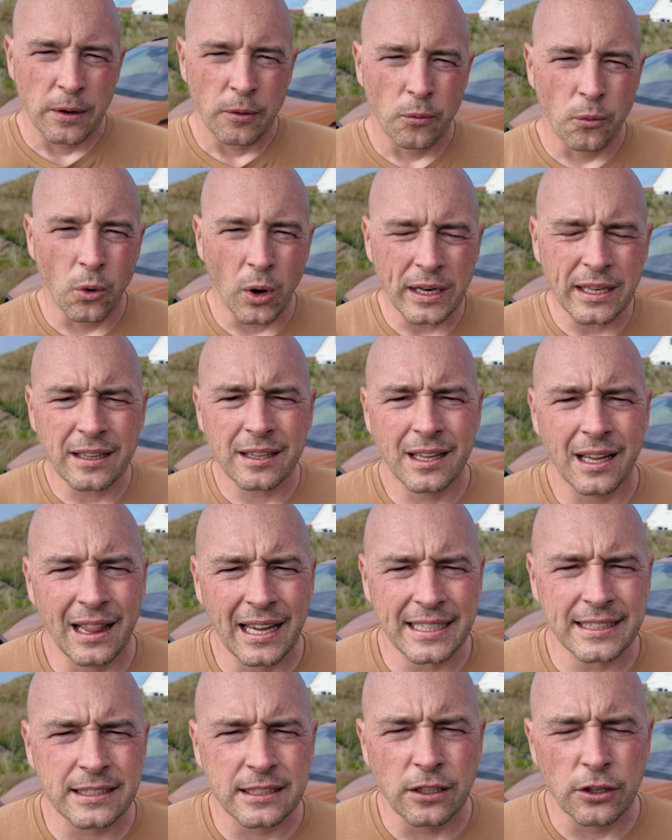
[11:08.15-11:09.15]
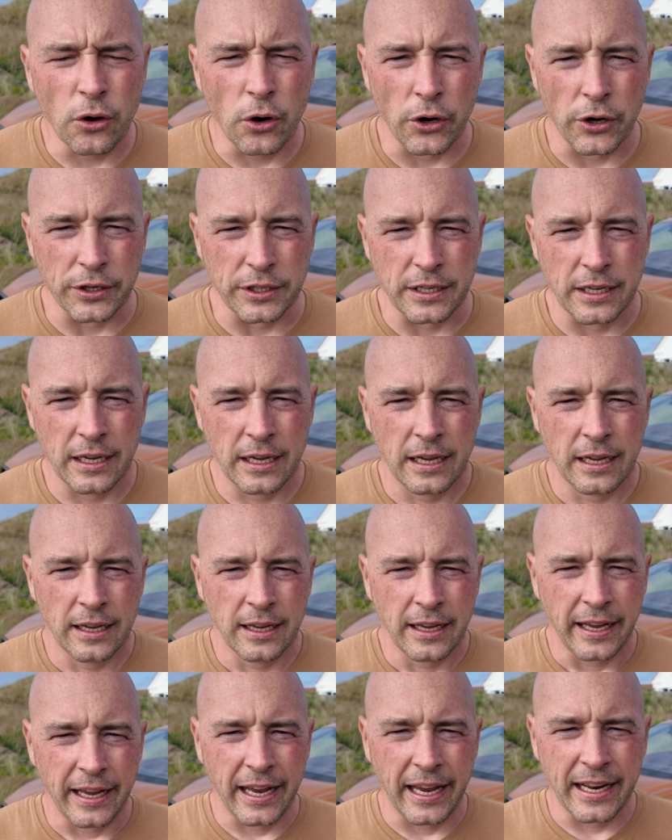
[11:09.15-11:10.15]
What is the lesson learned?
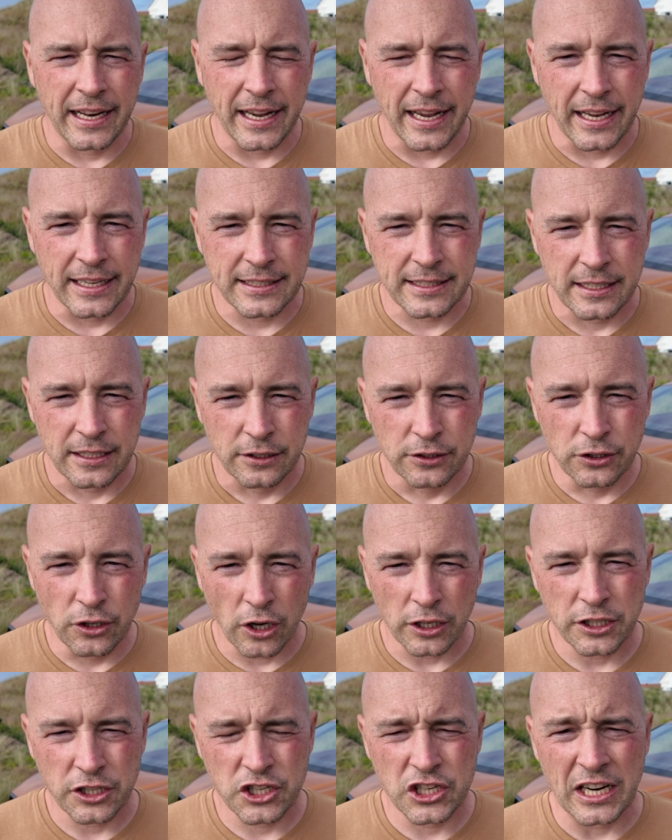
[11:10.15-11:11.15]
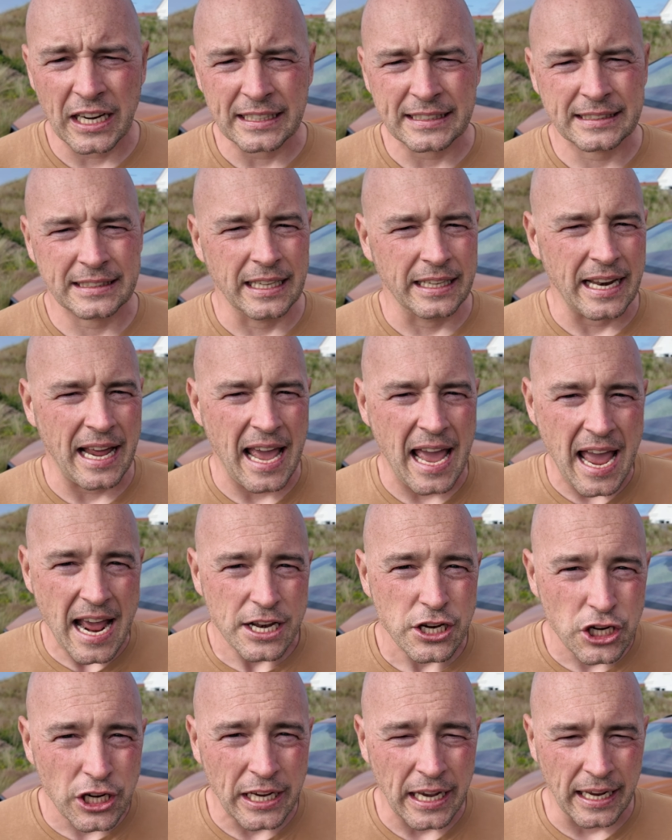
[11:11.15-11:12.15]
It is not just an
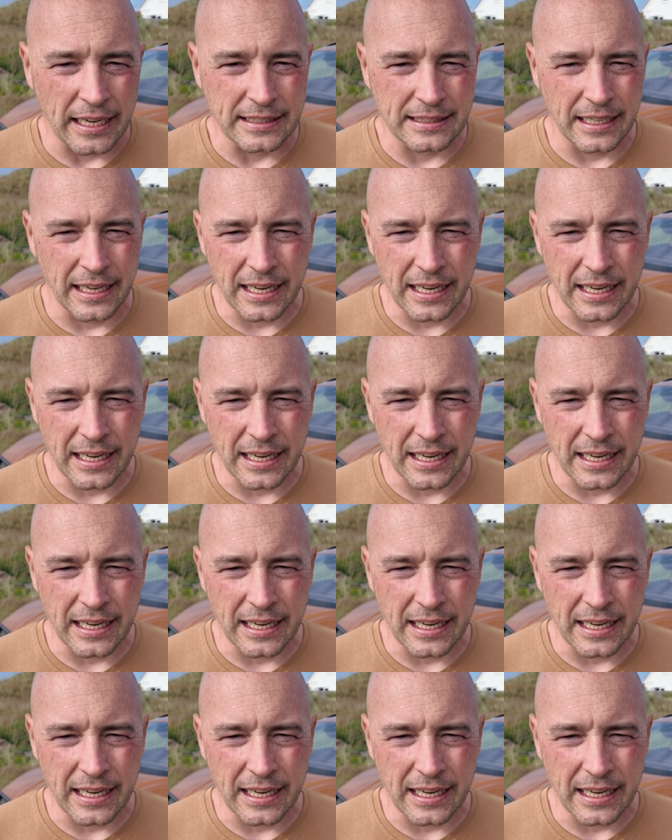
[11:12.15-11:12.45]
edge case.